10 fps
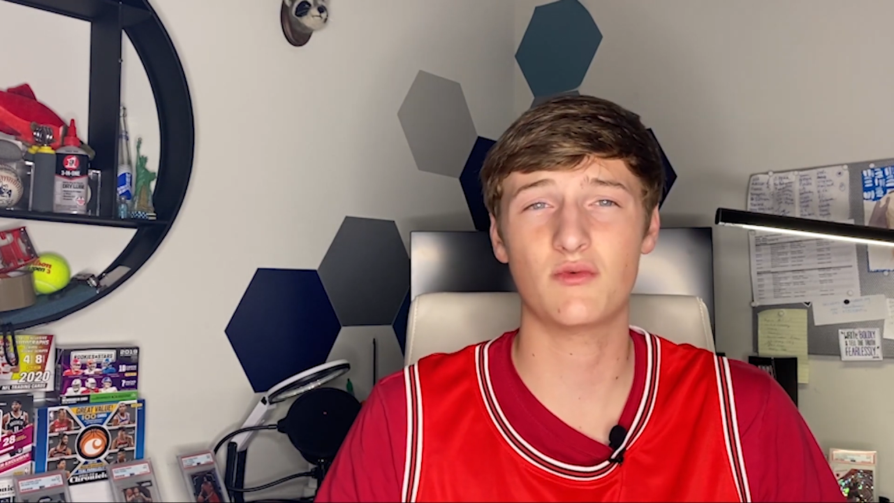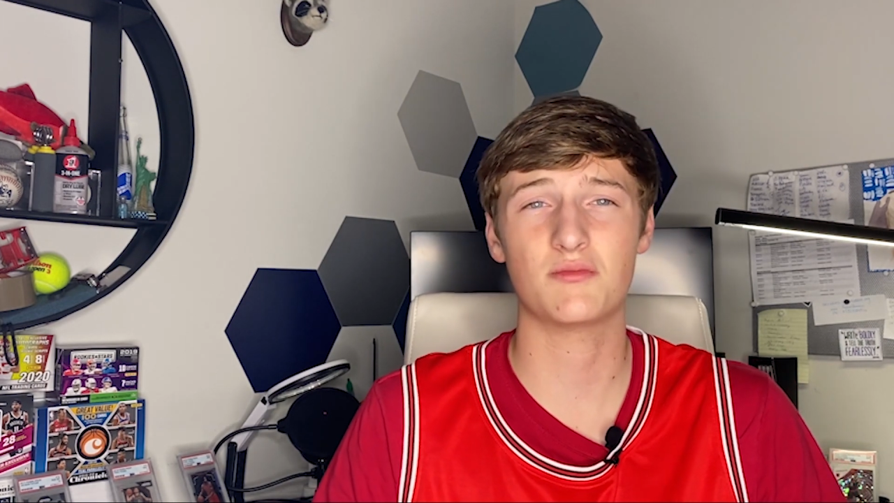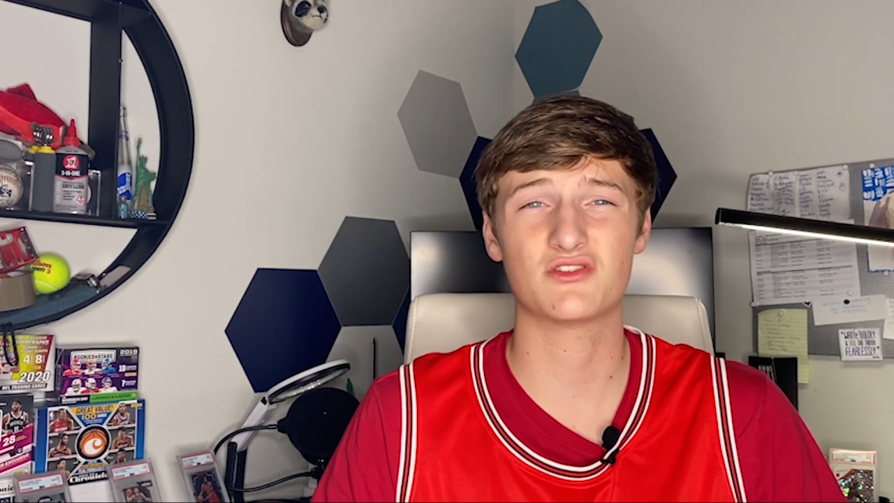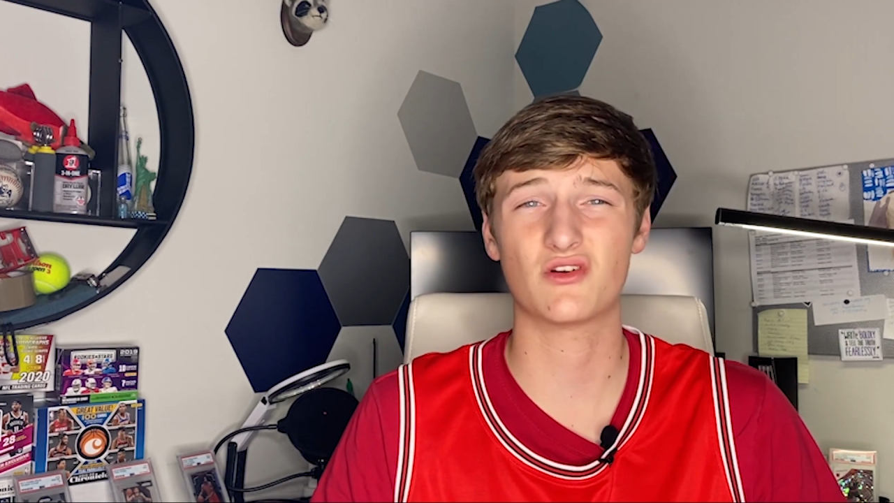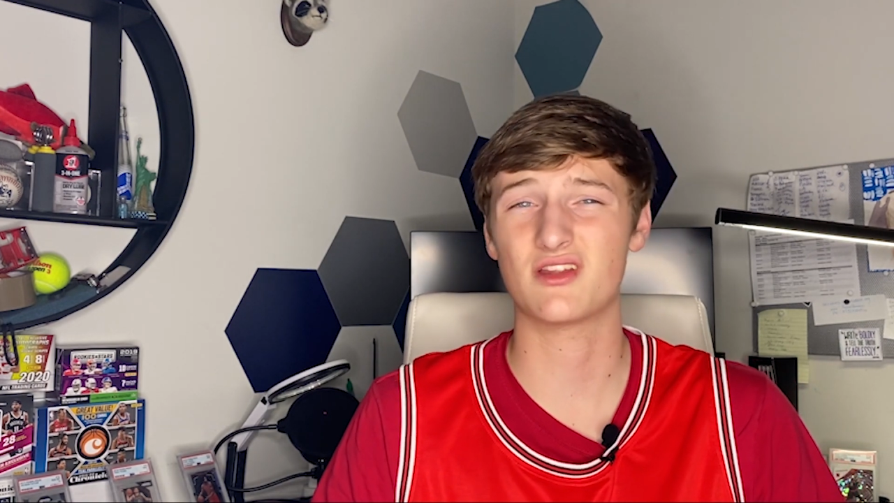We've
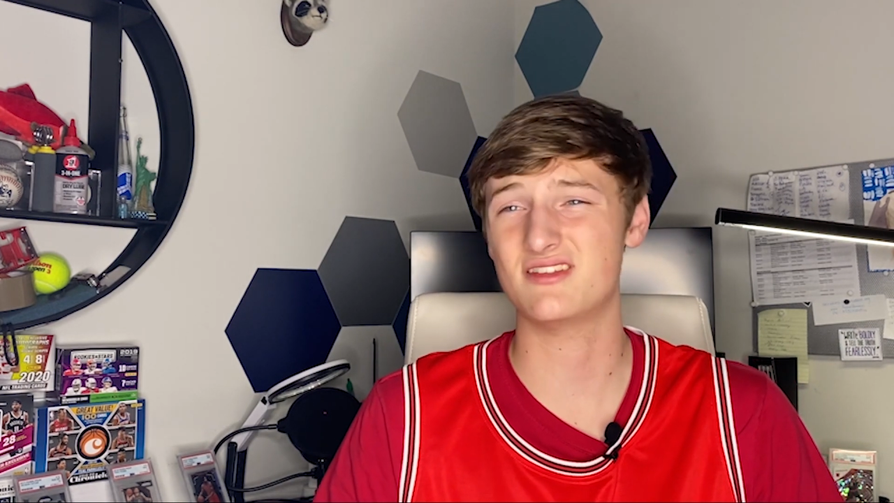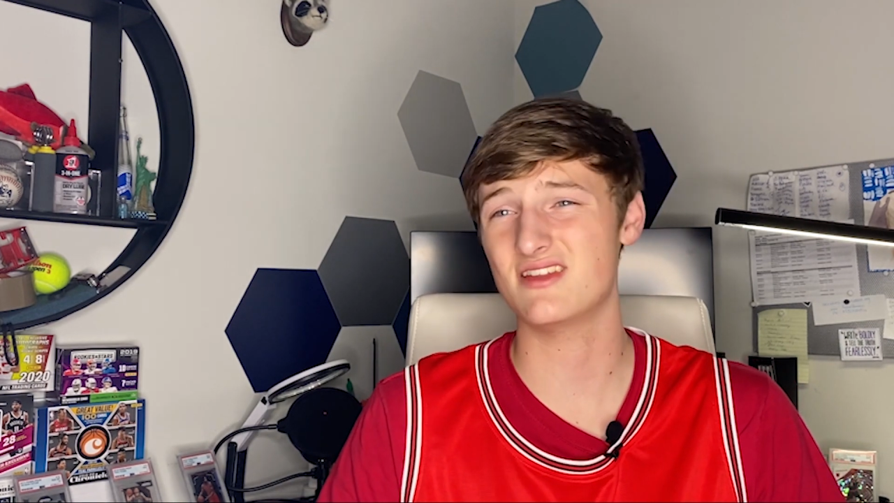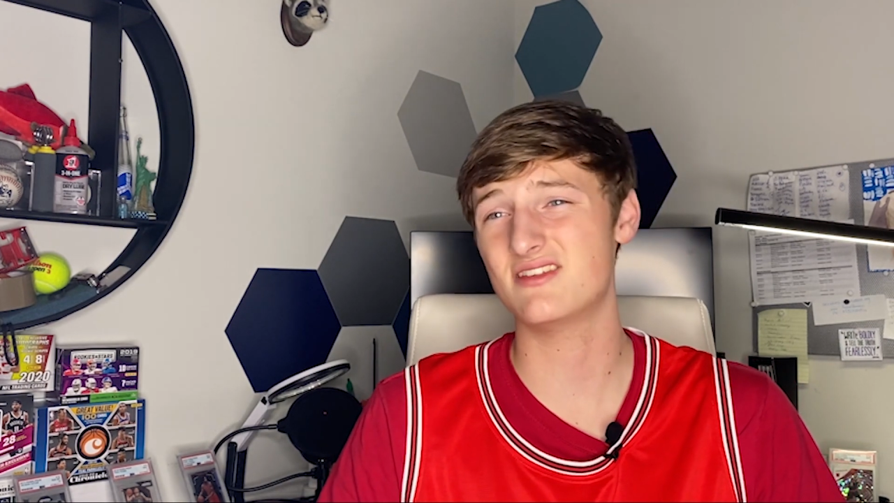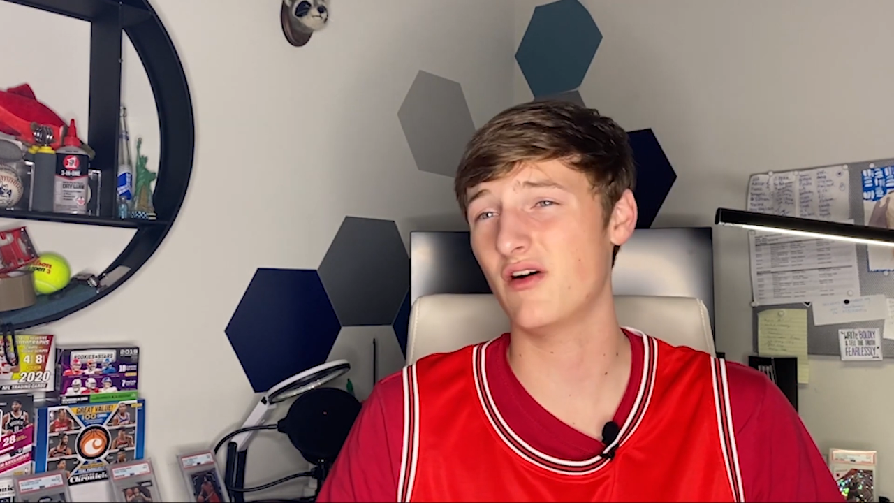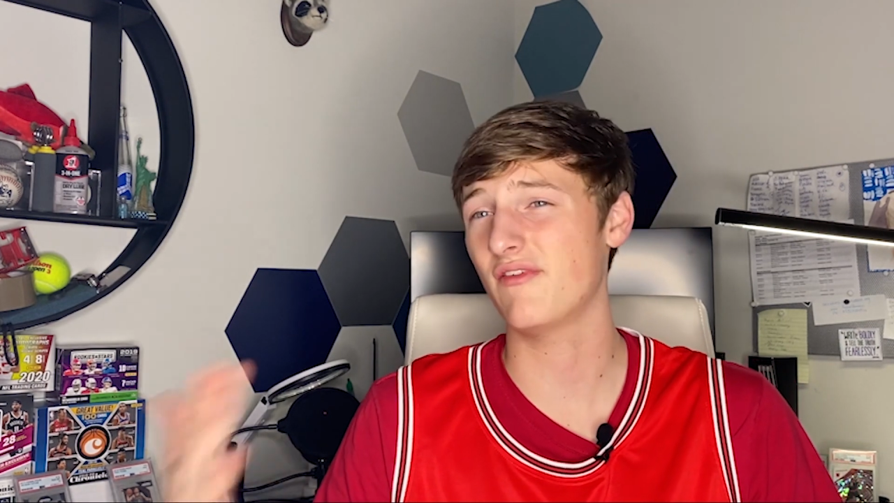been starting Denzel